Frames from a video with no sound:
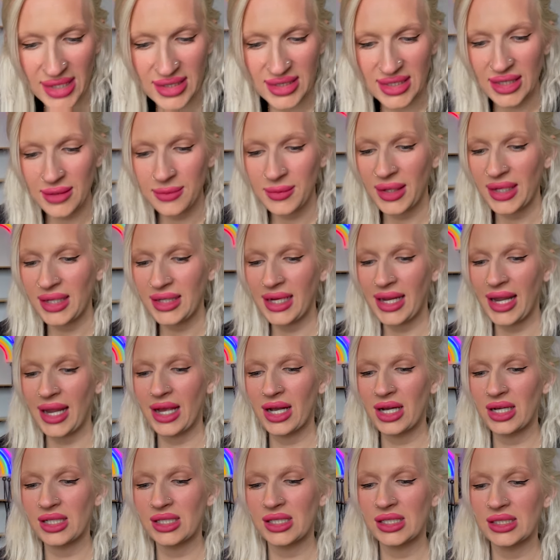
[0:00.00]
did my
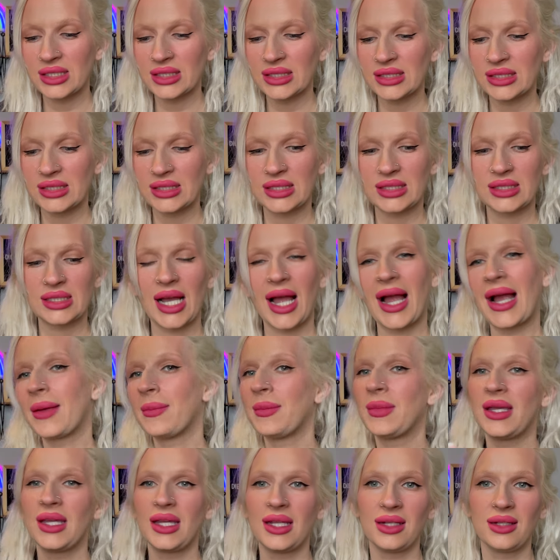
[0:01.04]
nails.
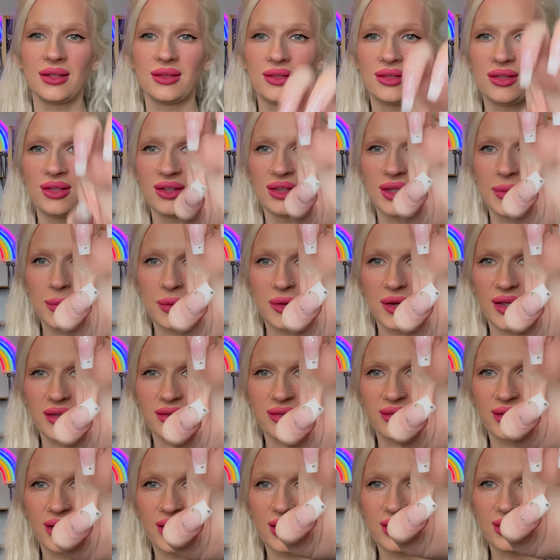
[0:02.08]
I'm into the
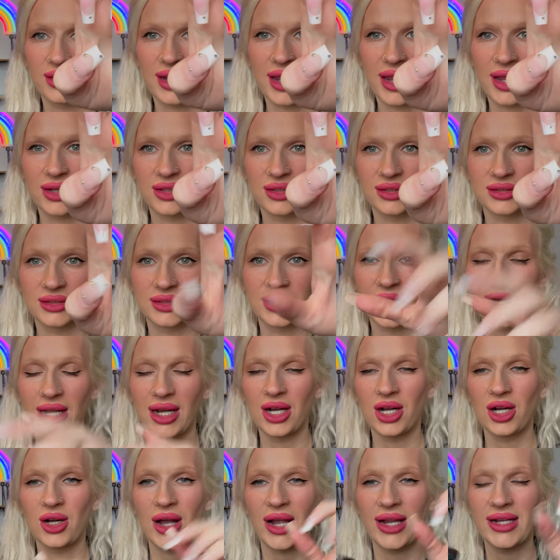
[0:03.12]
press-on nails
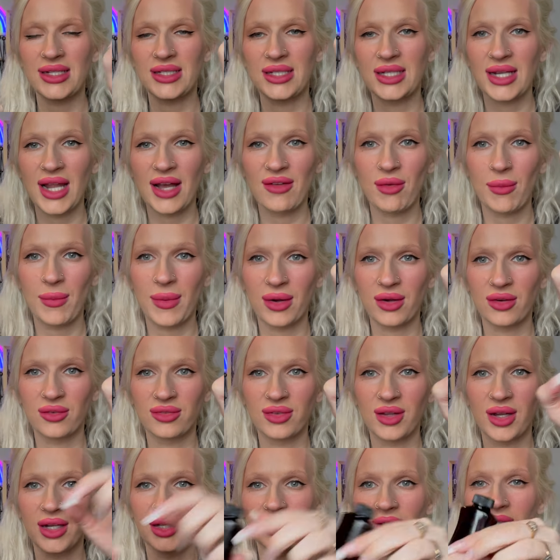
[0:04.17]
now. I did have a
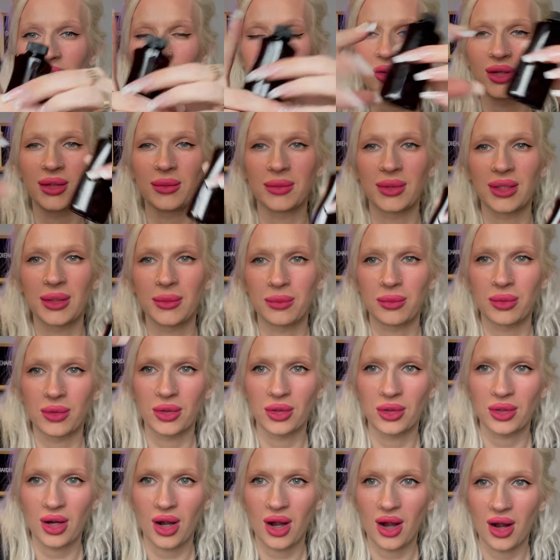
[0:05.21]
butterfly on this one, but it
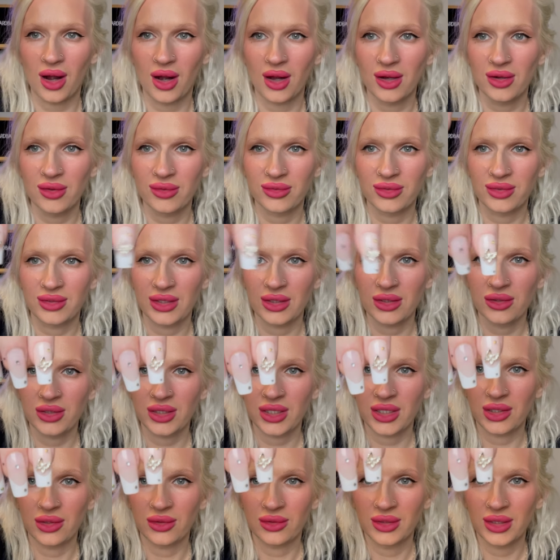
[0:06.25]
broke off. See how
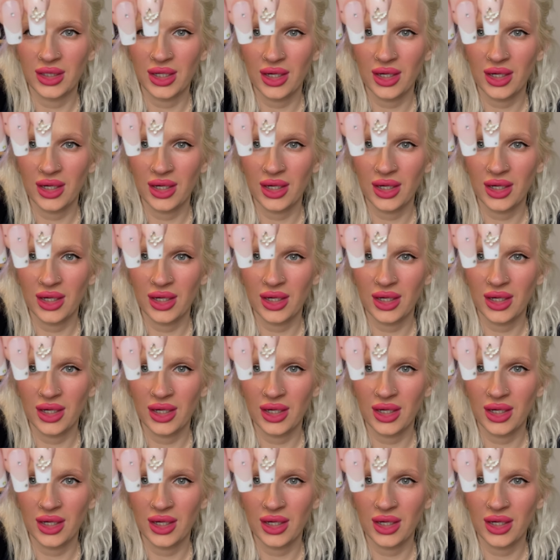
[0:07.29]
cute they